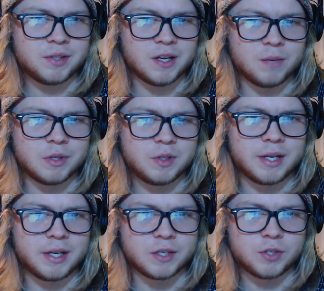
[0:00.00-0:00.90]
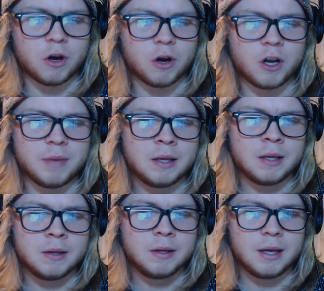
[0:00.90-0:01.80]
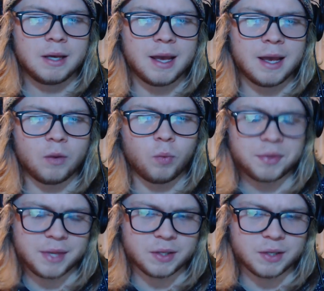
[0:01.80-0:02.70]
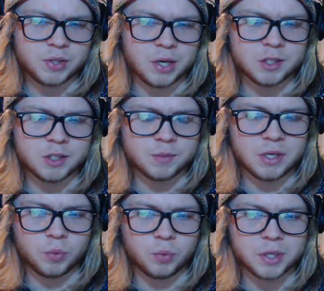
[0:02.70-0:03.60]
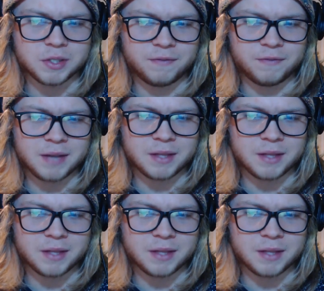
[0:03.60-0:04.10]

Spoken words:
I had been studying astronomy, and one thing that stood out to me was the fact